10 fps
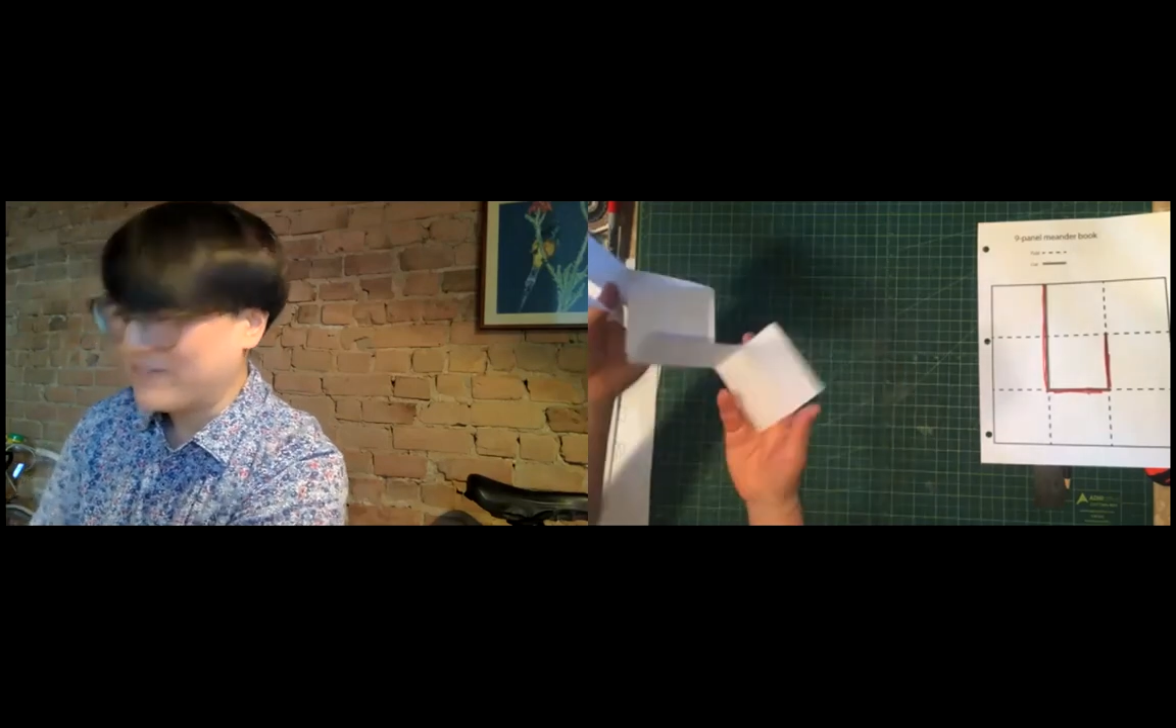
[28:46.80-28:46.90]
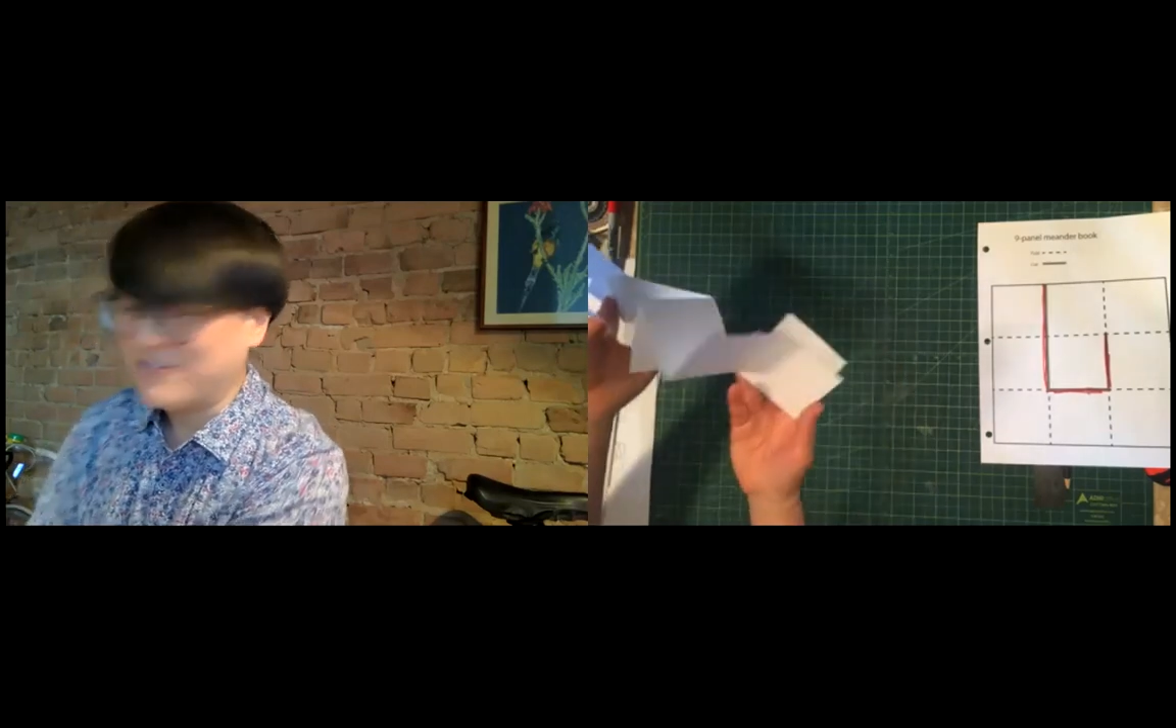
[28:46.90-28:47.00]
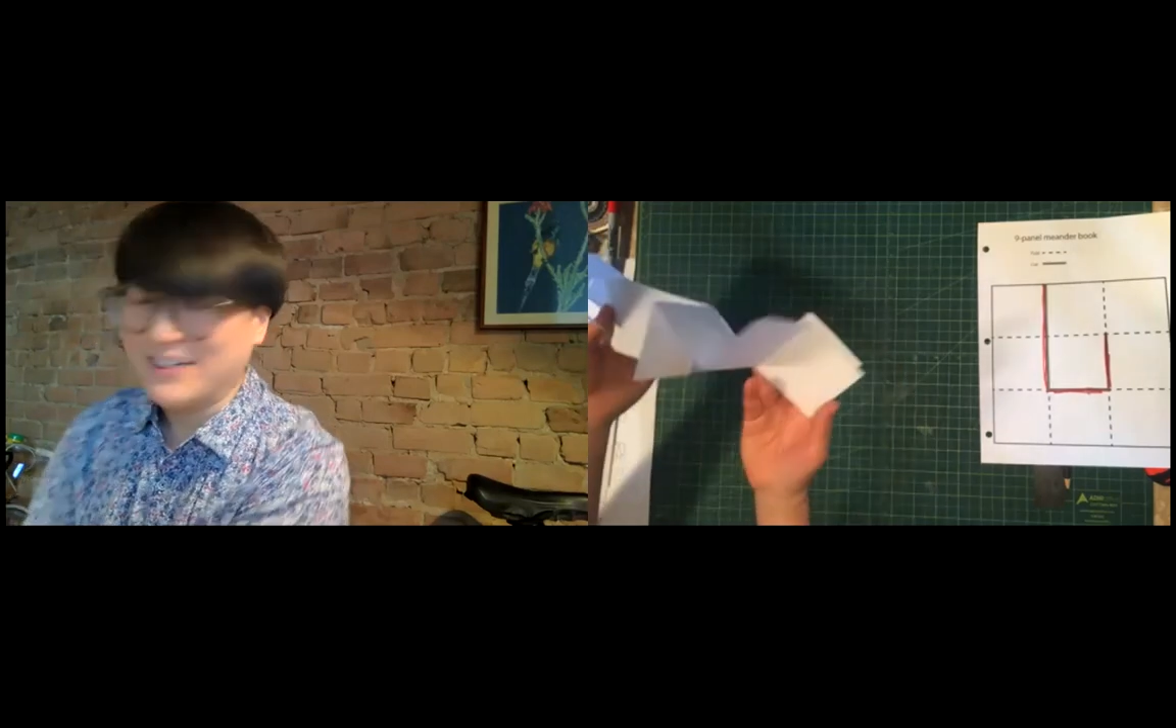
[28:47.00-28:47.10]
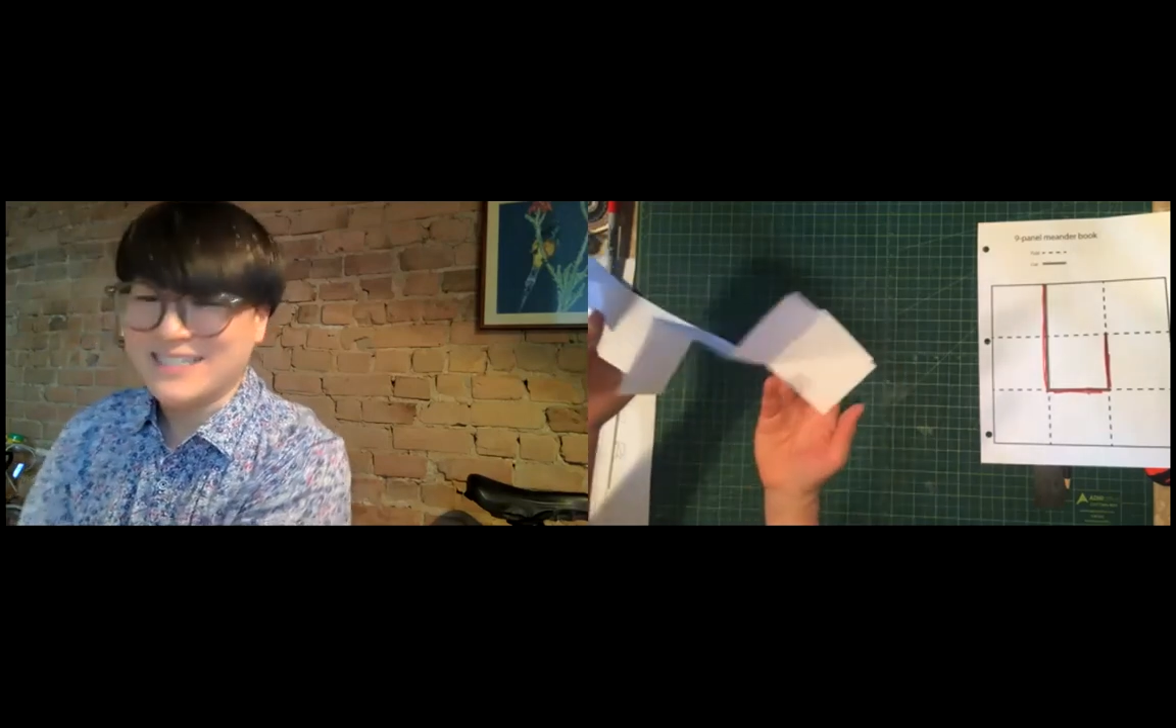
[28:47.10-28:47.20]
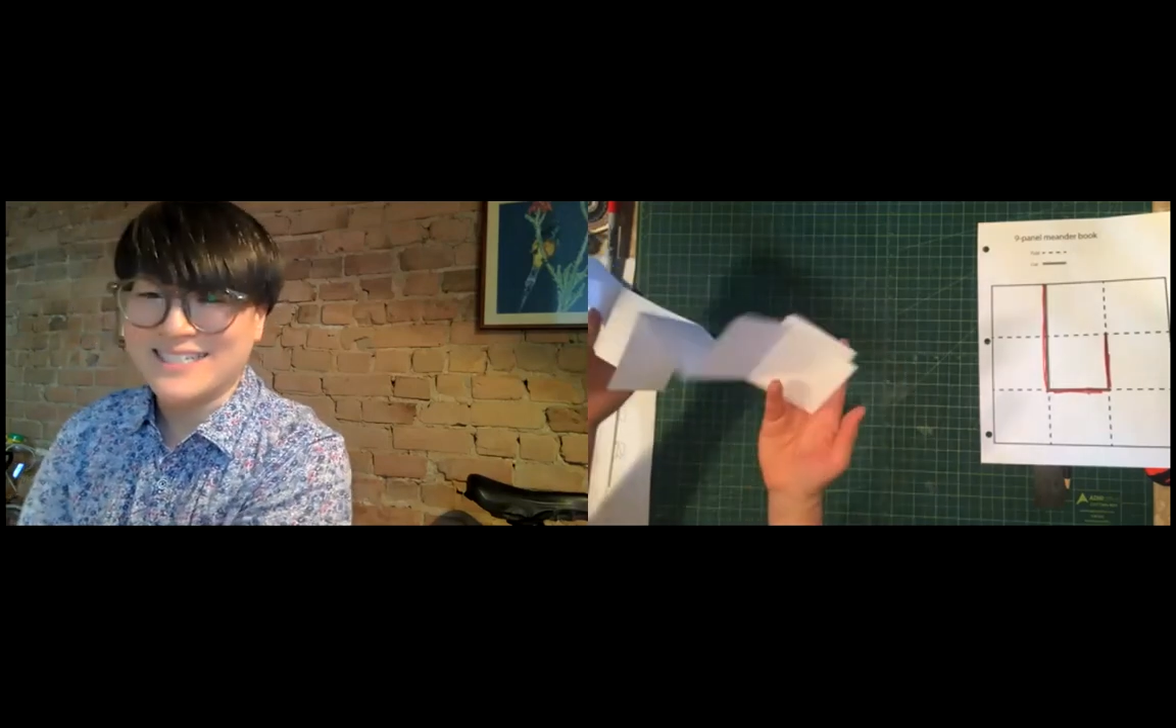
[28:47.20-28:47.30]

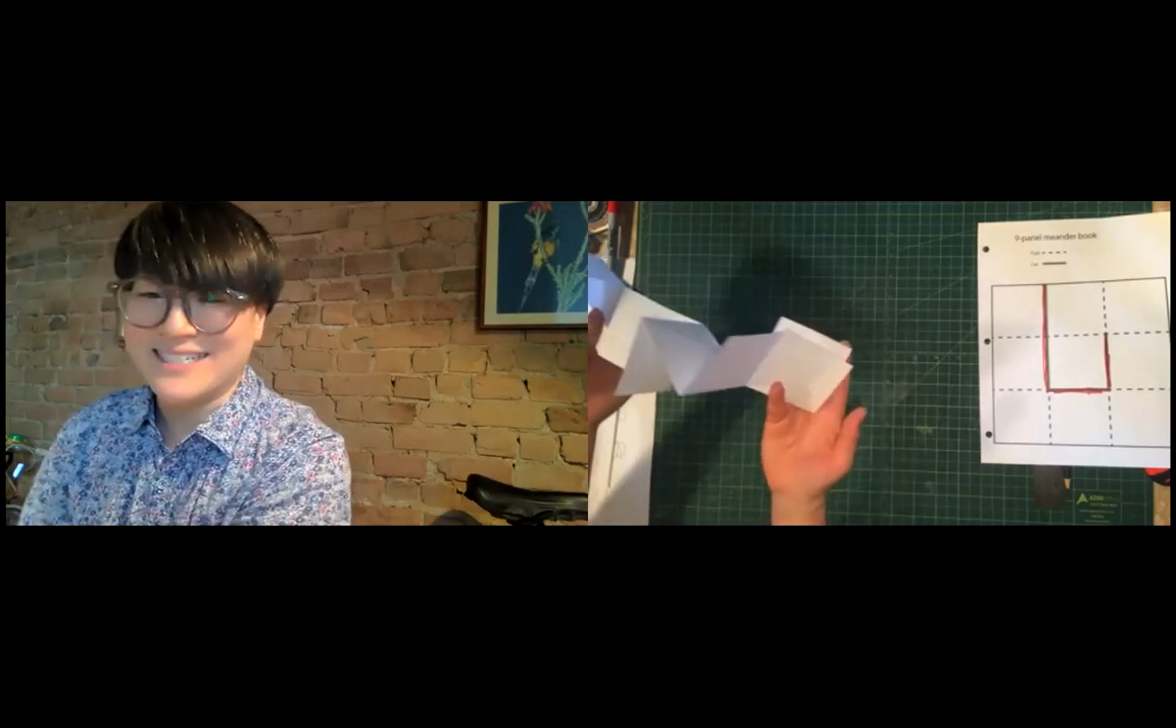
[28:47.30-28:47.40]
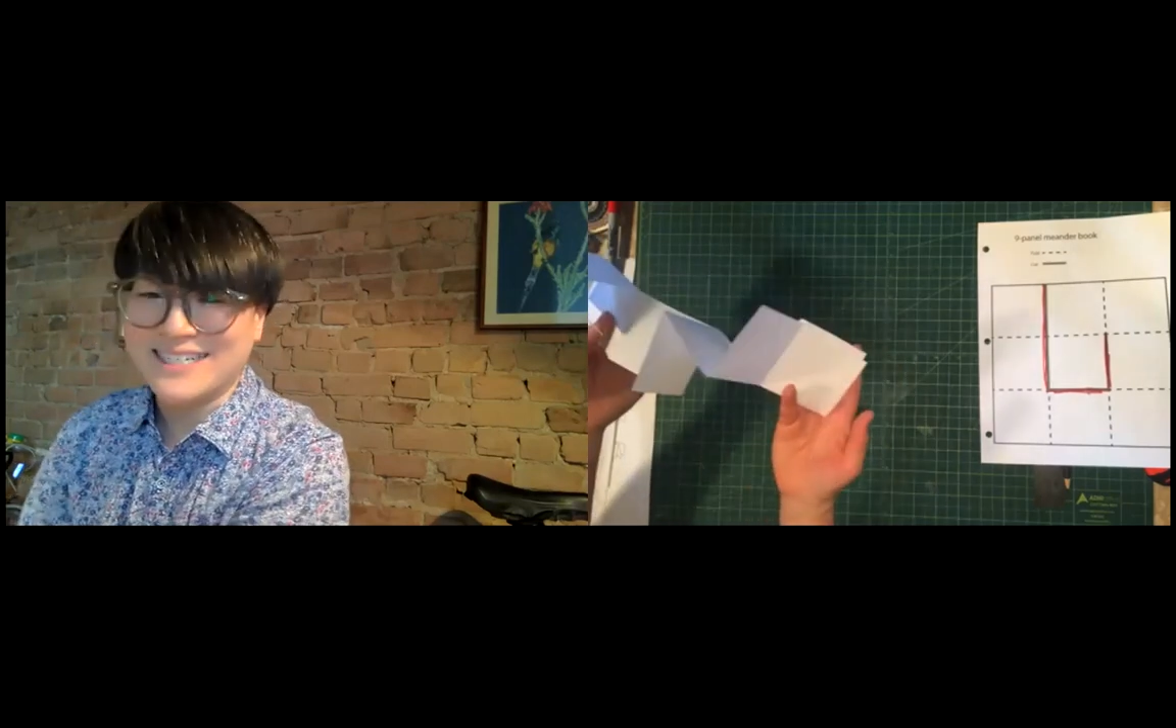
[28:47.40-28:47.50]
fixes